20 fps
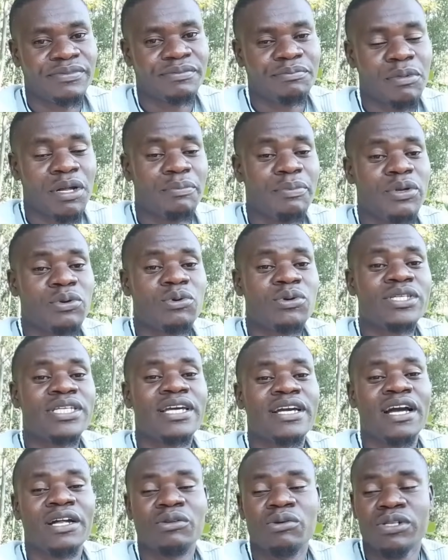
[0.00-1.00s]
But because they
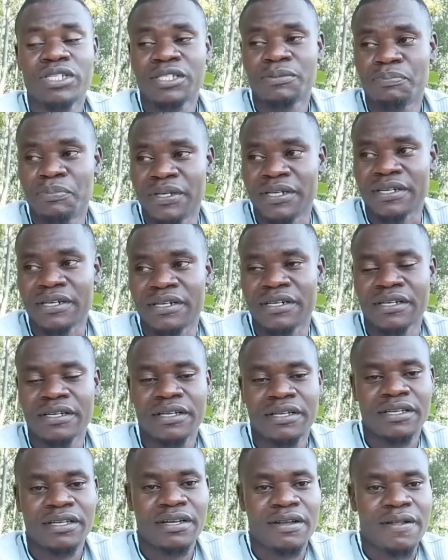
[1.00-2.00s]
cannot speak,
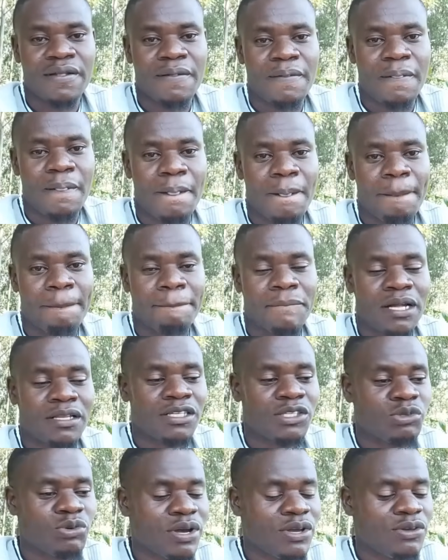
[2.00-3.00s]
that is why